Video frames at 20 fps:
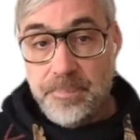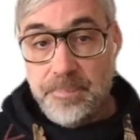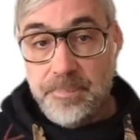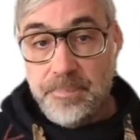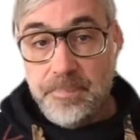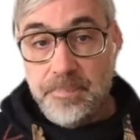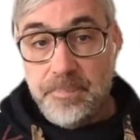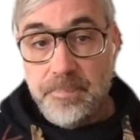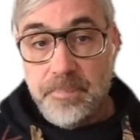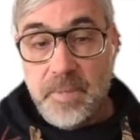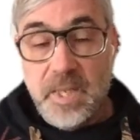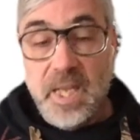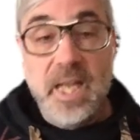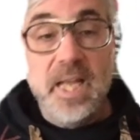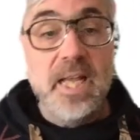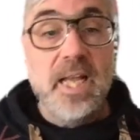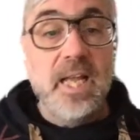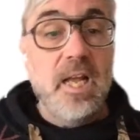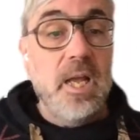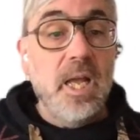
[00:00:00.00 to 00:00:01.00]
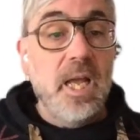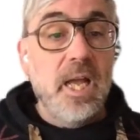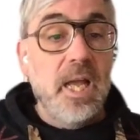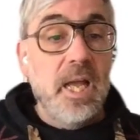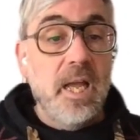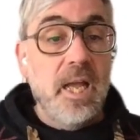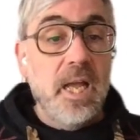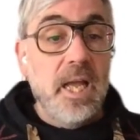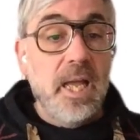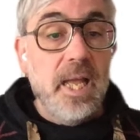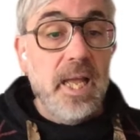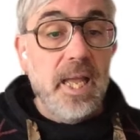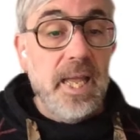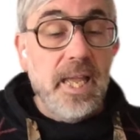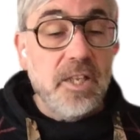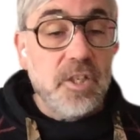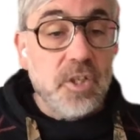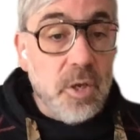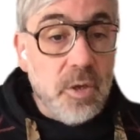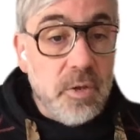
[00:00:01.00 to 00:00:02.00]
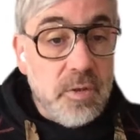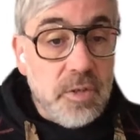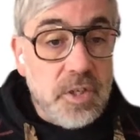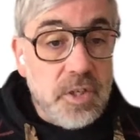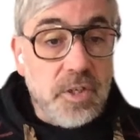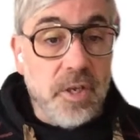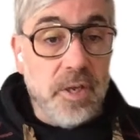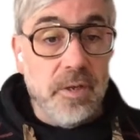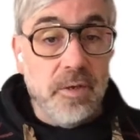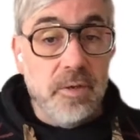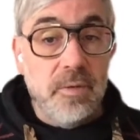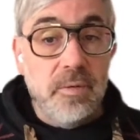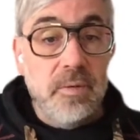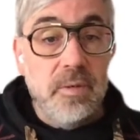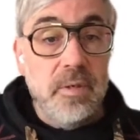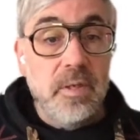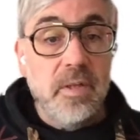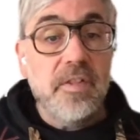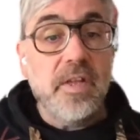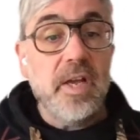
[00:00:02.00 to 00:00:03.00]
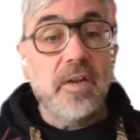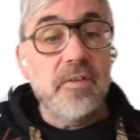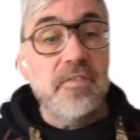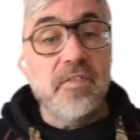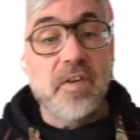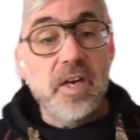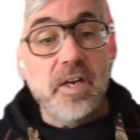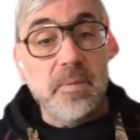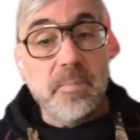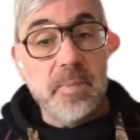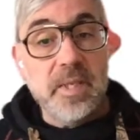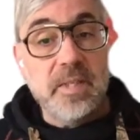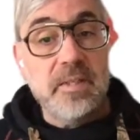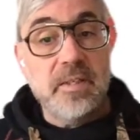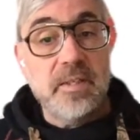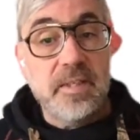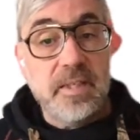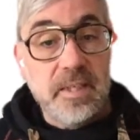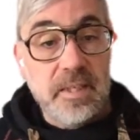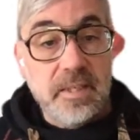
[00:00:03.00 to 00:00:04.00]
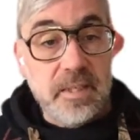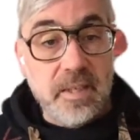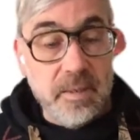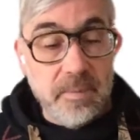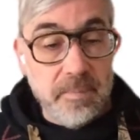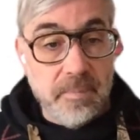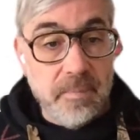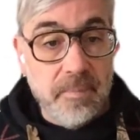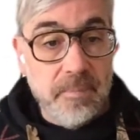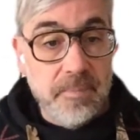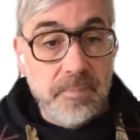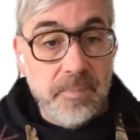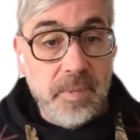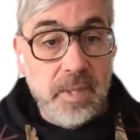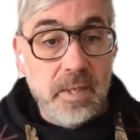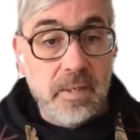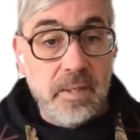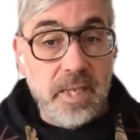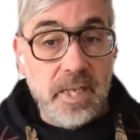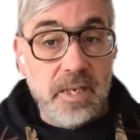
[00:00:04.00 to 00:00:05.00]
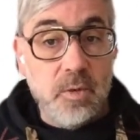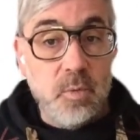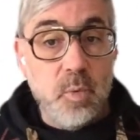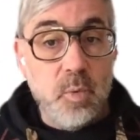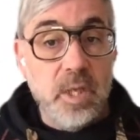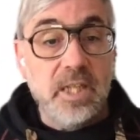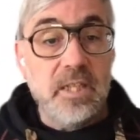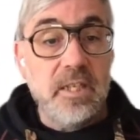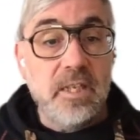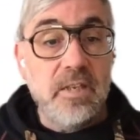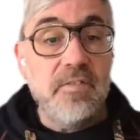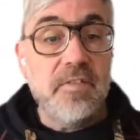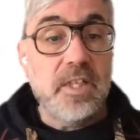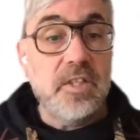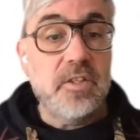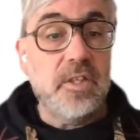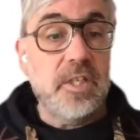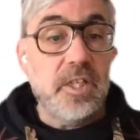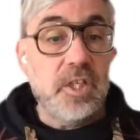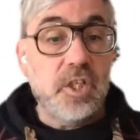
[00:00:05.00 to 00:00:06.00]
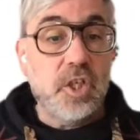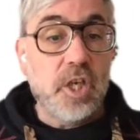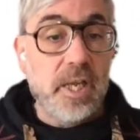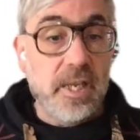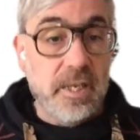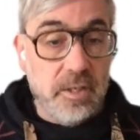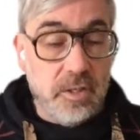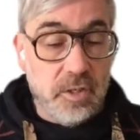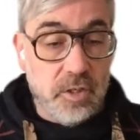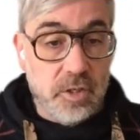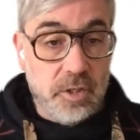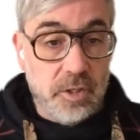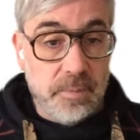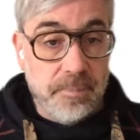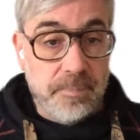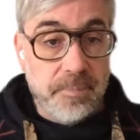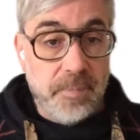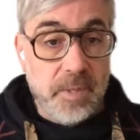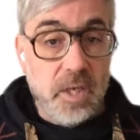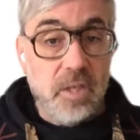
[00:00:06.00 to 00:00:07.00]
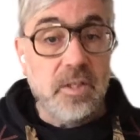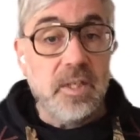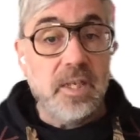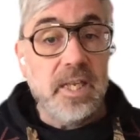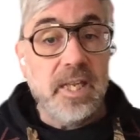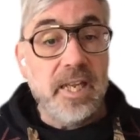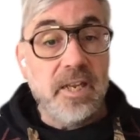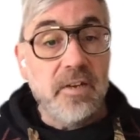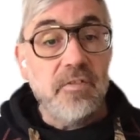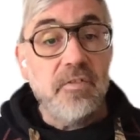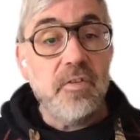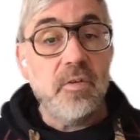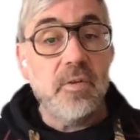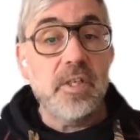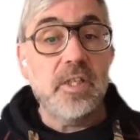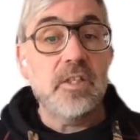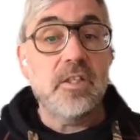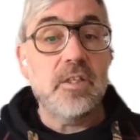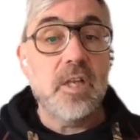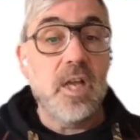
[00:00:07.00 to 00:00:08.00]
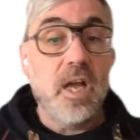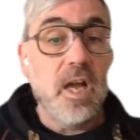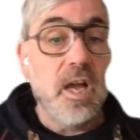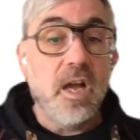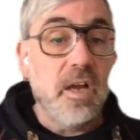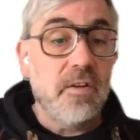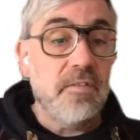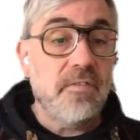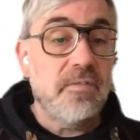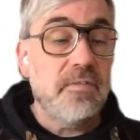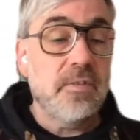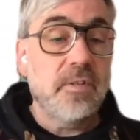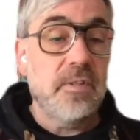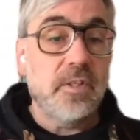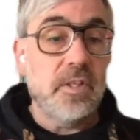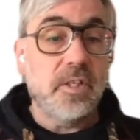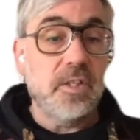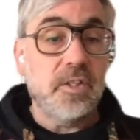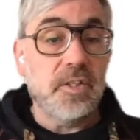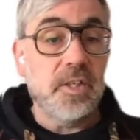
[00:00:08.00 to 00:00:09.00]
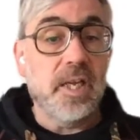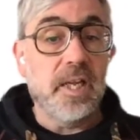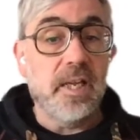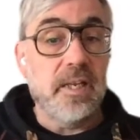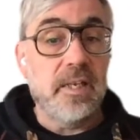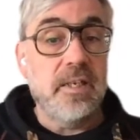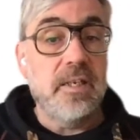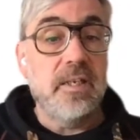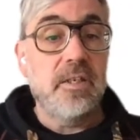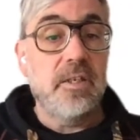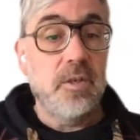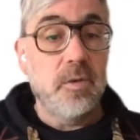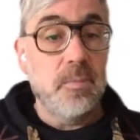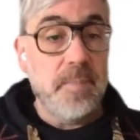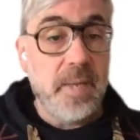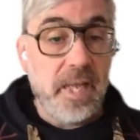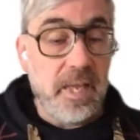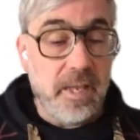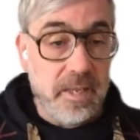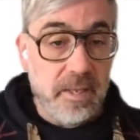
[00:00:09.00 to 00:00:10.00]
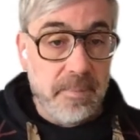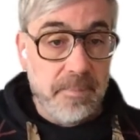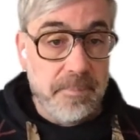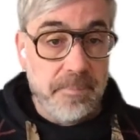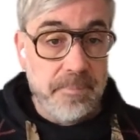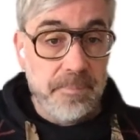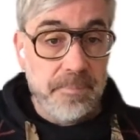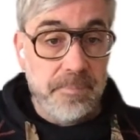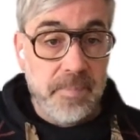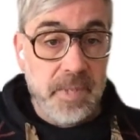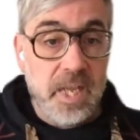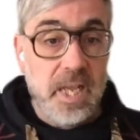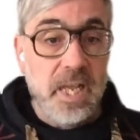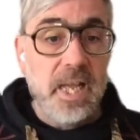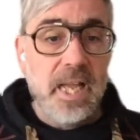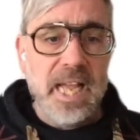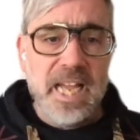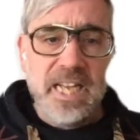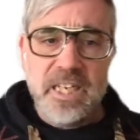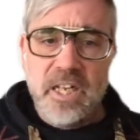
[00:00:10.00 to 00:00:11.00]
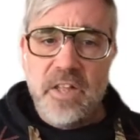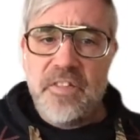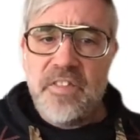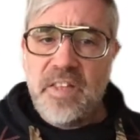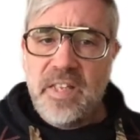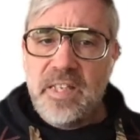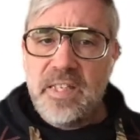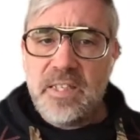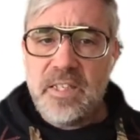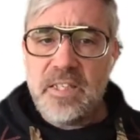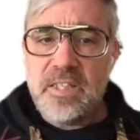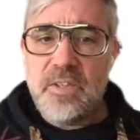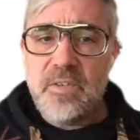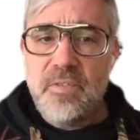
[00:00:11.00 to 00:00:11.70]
It's also the environment, the system, that it will eventually change under the influence of the design you make. And I think this is a really strong model.